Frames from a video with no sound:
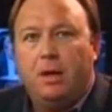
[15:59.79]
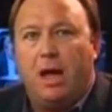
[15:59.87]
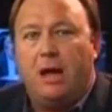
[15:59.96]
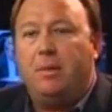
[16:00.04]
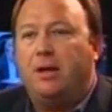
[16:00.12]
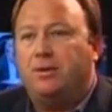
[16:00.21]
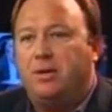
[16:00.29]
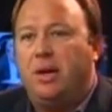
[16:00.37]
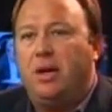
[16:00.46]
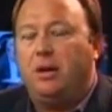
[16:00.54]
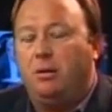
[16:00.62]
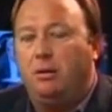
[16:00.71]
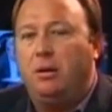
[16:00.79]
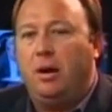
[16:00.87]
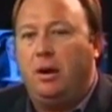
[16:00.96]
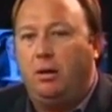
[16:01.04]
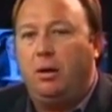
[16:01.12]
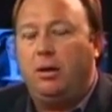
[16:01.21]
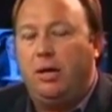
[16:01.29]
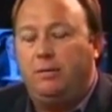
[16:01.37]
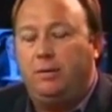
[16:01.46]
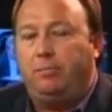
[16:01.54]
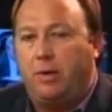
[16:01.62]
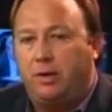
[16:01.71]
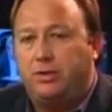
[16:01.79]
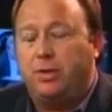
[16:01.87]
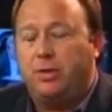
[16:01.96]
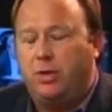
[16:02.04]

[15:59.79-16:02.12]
I'm not saying you're an inherently evil person.